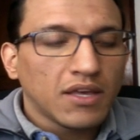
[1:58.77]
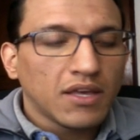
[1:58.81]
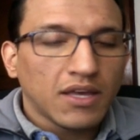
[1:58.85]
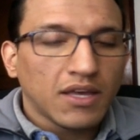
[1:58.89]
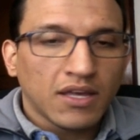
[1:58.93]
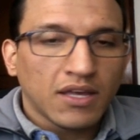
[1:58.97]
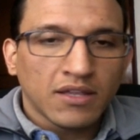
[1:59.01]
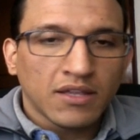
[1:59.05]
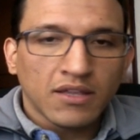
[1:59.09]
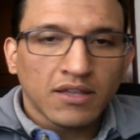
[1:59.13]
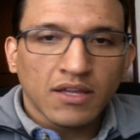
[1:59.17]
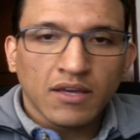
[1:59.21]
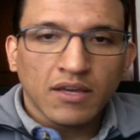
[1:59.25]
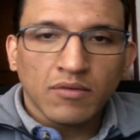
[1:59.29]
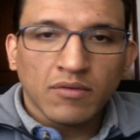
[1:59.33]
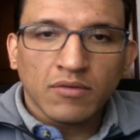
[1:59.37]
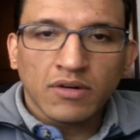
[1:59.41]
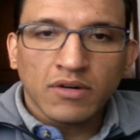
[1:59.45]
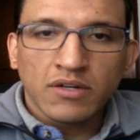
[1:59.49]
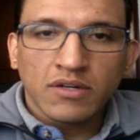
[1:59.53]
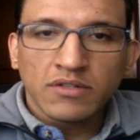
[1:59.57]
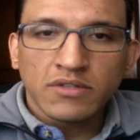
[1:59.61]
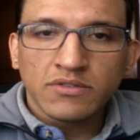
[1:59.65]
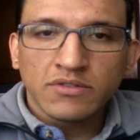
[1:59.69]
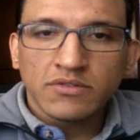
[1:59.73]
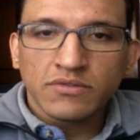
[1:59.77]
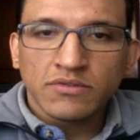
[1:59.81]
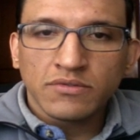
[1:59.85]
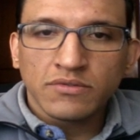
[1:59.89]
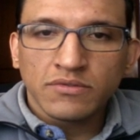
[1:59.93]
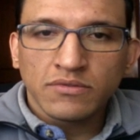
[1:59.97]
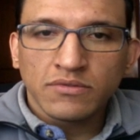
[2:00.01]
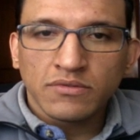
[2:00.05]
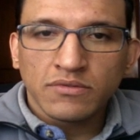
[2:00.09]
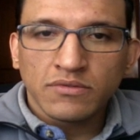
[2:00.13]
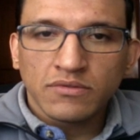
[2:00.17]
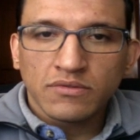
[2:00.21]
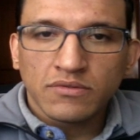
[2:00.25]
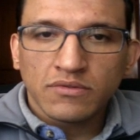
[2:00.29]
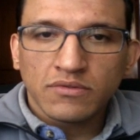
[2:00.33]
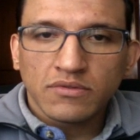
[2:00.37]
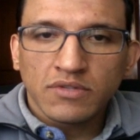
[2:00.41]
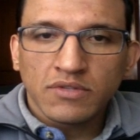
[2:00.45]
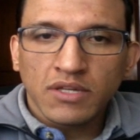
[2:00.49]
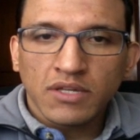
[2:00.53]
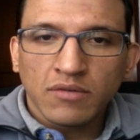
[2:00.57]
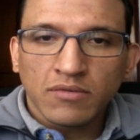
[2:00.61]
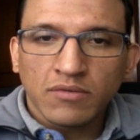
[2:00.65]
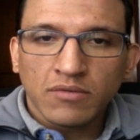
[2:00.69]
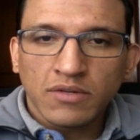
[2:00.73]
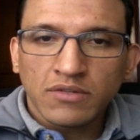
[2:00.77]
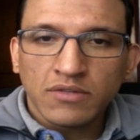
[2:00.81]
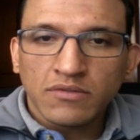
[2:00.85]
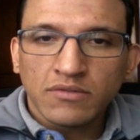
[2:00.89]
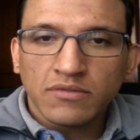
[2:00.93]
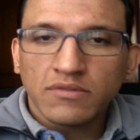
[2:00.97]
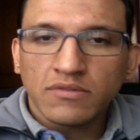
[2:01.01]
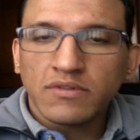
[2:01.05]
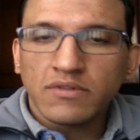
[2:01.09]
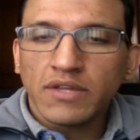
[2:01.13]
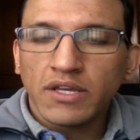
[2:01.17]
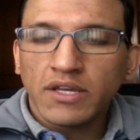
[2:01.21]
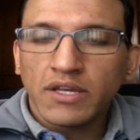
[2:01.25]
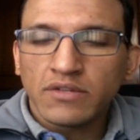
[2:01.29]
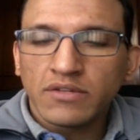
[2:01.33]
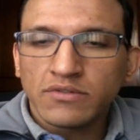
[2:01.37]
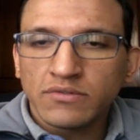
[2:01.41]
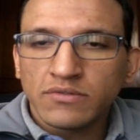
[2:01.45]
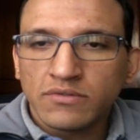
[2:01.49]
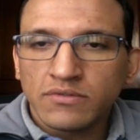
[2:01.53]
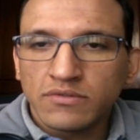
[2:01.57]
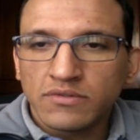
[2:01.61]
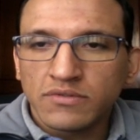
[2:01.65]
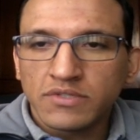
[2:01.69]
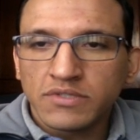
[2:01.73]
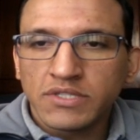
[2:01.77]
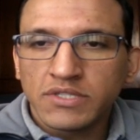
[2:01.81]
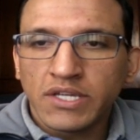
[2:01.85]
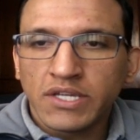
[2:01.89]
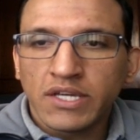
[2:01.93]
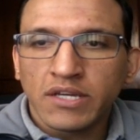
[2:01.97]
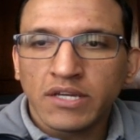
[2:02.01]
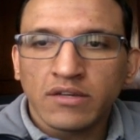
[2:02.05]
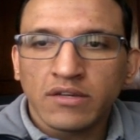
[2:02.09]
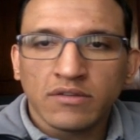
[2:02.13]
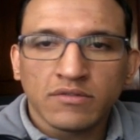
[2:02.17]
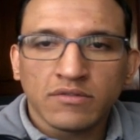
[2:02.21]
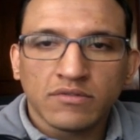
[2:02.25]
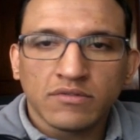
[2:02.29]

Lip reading: and they want to take you to jail.